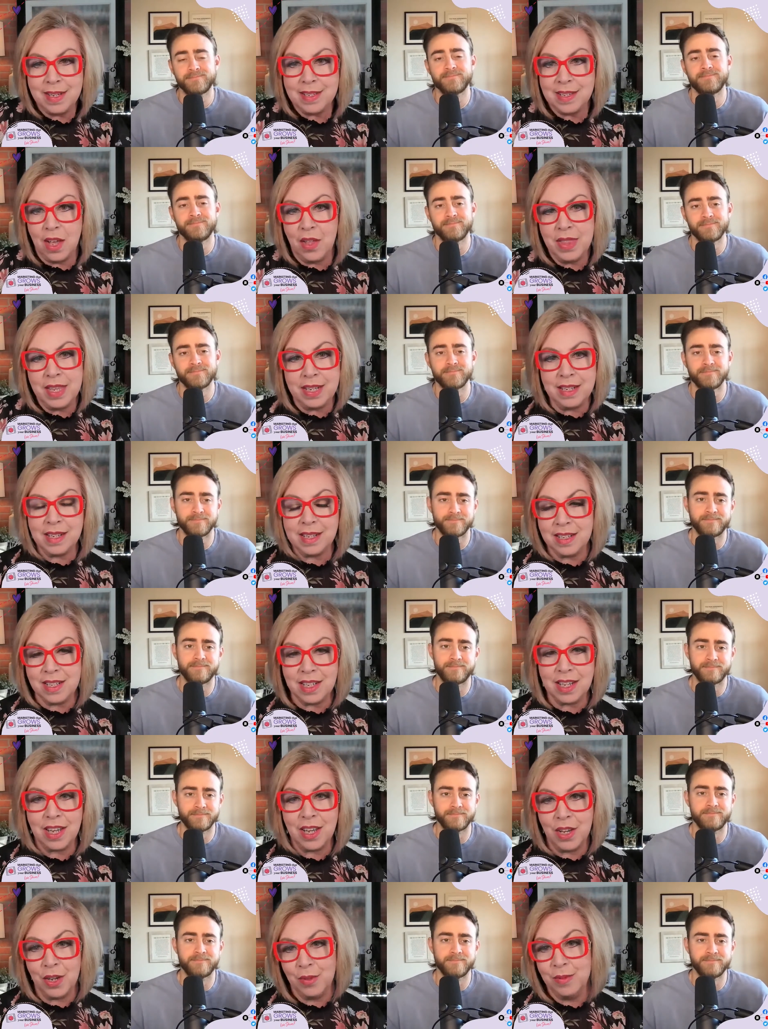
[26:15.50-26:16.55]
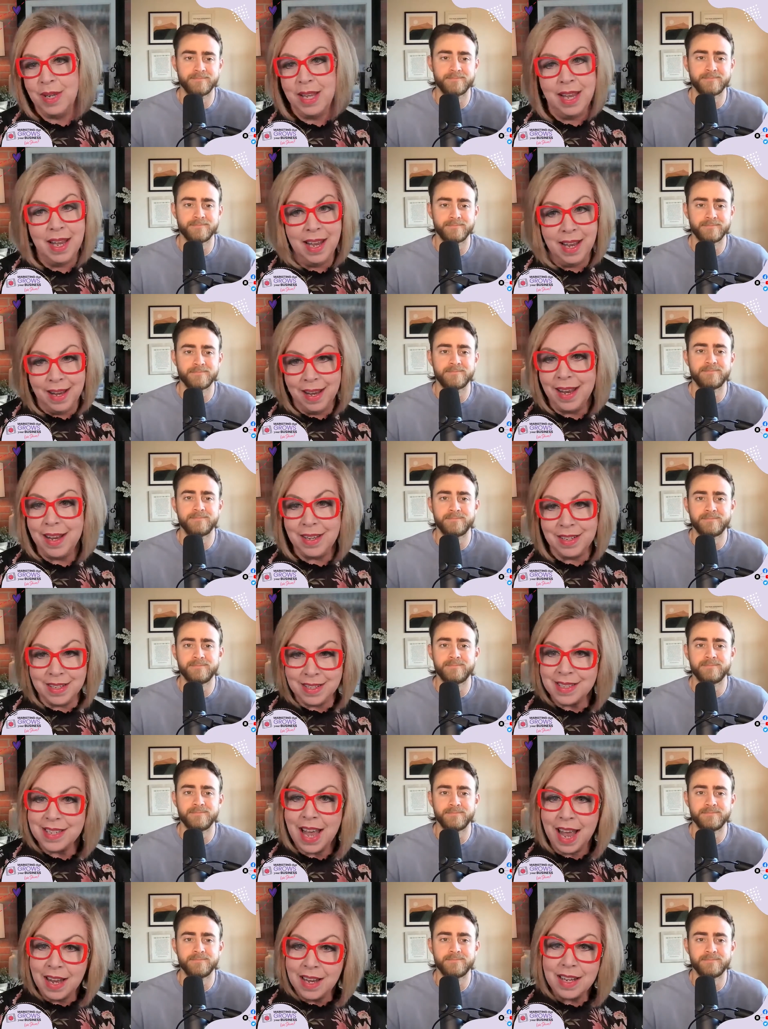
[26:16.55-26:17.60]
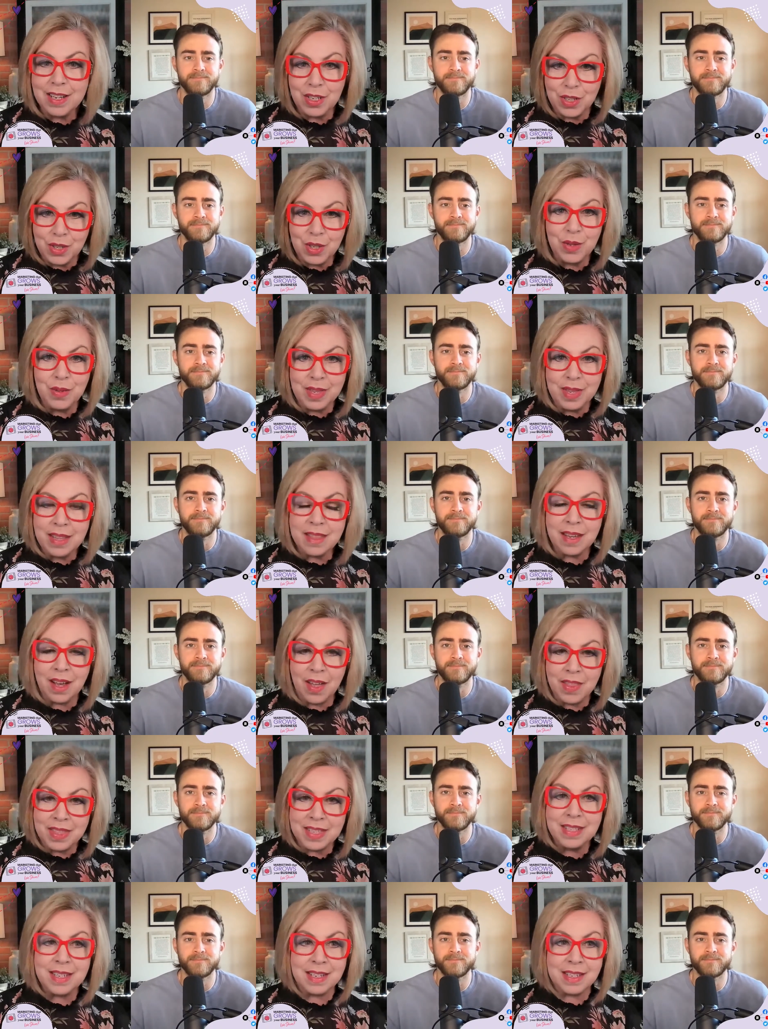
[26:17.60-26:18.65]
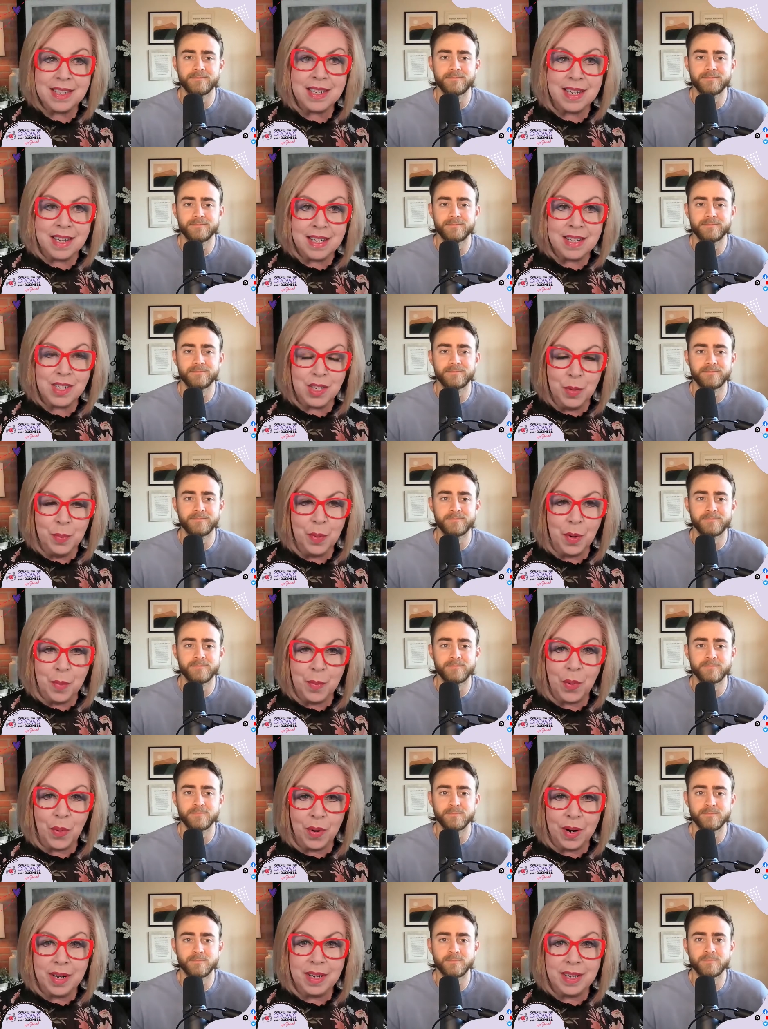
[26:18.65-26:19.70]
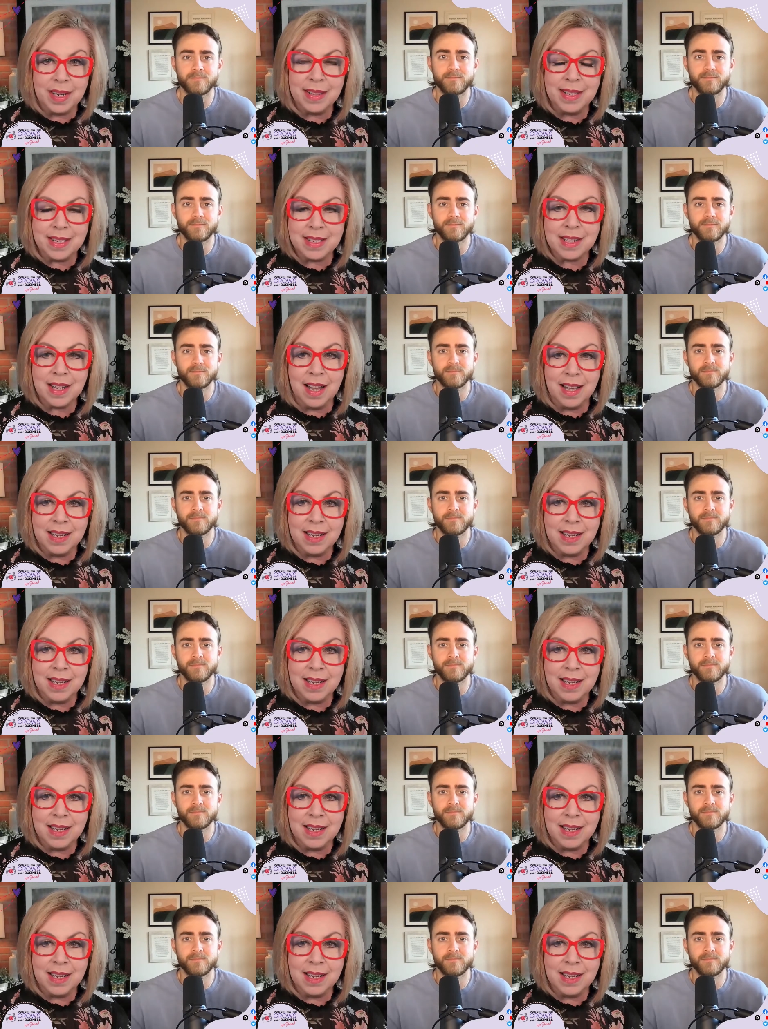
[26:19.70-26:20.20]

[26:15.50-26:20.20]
Speaker 1: that's authentic to you. Mm-hmm. Is that, do you think the authenticity is super important in this